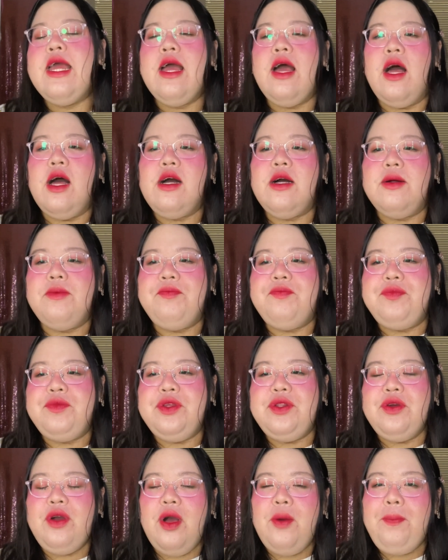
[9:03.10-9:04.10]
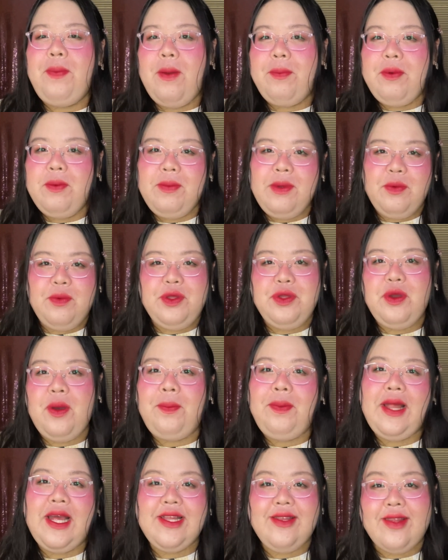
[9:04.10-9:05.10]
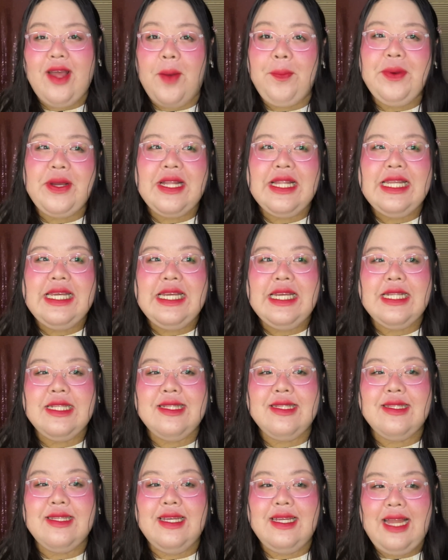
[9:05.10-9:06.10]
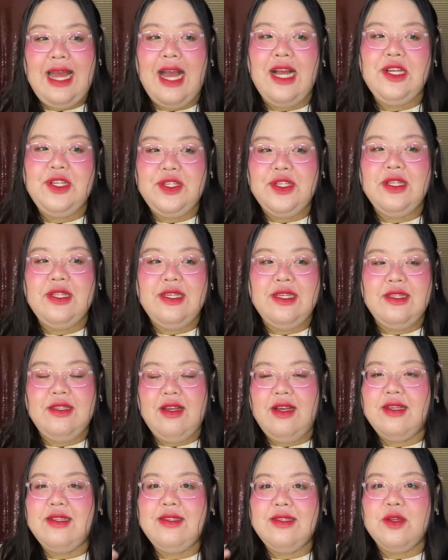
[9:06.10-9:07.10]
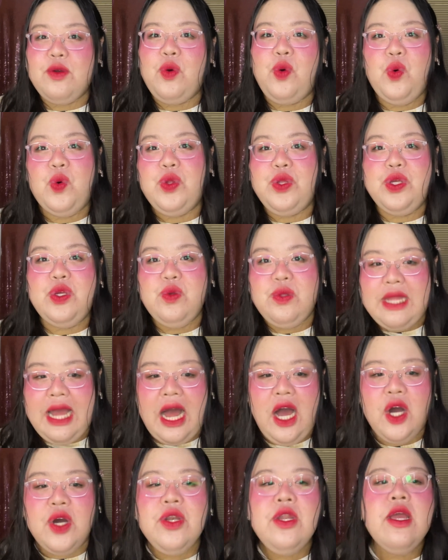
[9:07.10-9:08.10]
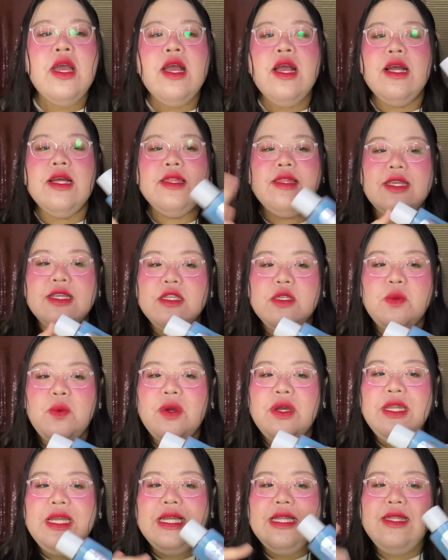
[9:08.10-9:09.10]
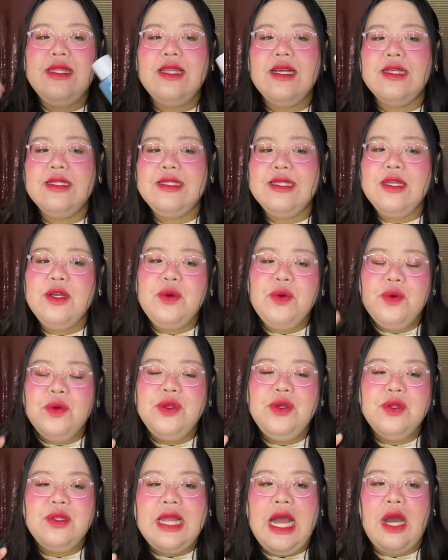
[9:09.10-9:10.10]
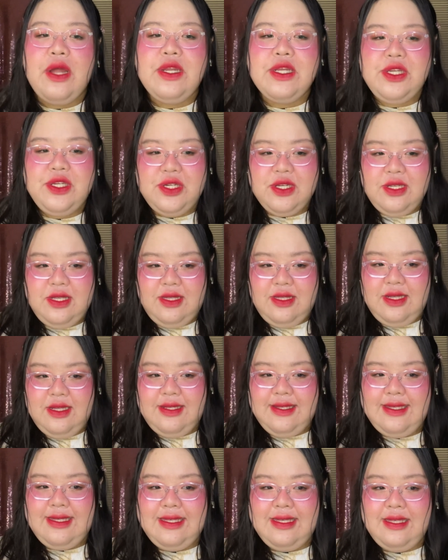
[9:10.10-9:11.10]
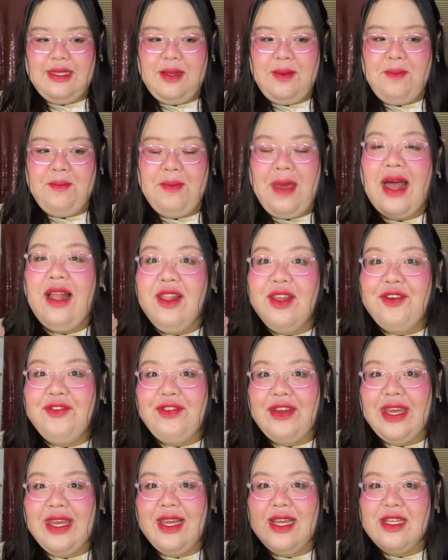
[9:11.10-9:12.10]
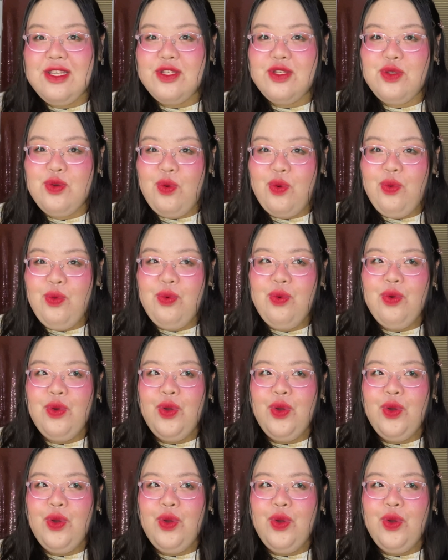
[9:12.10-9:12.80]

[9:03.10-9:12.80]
you know how peppermint, when you apply it topically, it actually does cool you down. This one, it doesn't cool you down. It's just the smell of it is so